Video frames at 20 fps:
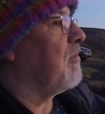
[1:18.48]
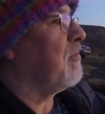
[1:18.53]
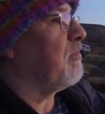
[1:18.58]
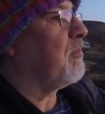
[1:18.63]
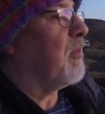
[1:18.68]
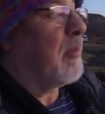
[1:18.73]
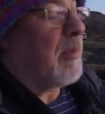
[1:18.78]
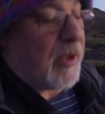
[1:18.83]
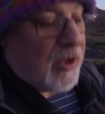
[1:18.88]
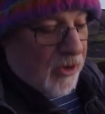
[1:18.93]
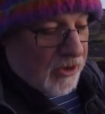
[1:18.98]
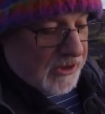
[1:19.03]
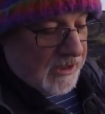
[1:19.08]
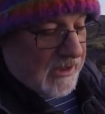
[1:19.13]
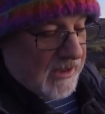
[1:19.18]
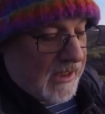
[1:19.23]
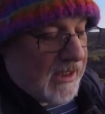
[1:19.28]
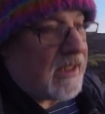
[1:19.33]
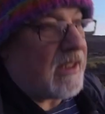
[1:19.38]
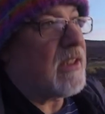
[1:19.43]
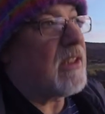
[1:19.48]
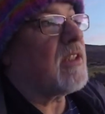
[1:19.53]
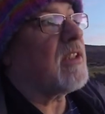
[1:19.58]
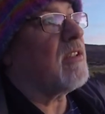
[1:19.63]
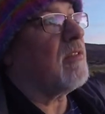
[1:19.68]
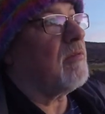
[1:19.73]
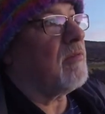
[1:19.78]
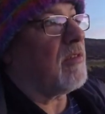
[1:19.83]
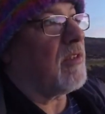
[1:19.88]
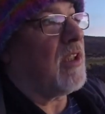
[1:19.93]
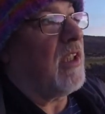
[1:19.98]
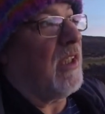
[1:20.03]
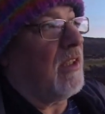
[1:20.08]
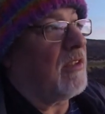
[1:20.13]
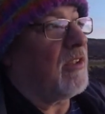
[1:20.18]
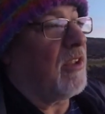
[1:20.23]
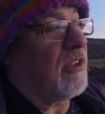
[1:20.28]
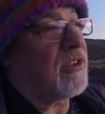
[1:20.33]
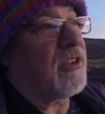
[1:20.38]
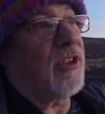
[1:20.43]
But because it is
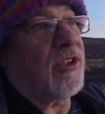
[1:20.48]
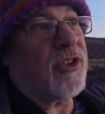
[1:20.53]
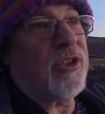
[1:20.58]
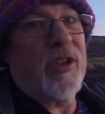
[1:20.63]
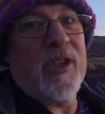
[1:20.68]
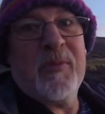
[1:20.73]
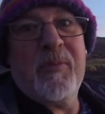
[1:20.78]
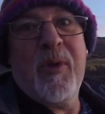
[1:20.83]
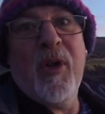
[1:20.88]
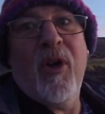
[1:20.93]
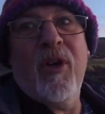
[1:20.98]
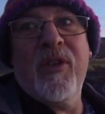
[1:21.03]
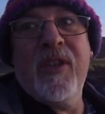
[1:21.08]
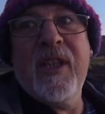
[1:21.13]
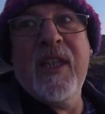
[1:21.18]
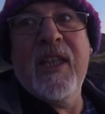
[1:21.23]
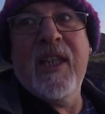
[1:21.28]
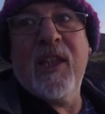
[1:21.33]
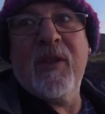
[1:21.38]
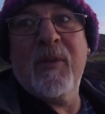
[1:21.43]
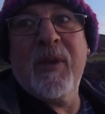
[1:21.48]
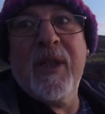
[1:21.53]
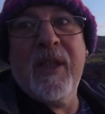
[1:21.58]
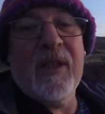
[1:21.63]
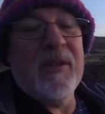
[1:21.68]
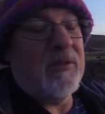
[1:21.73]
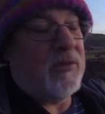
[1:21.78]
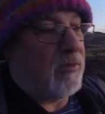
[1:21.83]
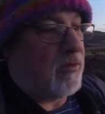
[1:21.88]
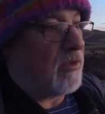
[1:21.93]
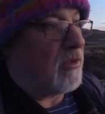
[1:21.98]
the sun is behind the hill, we're in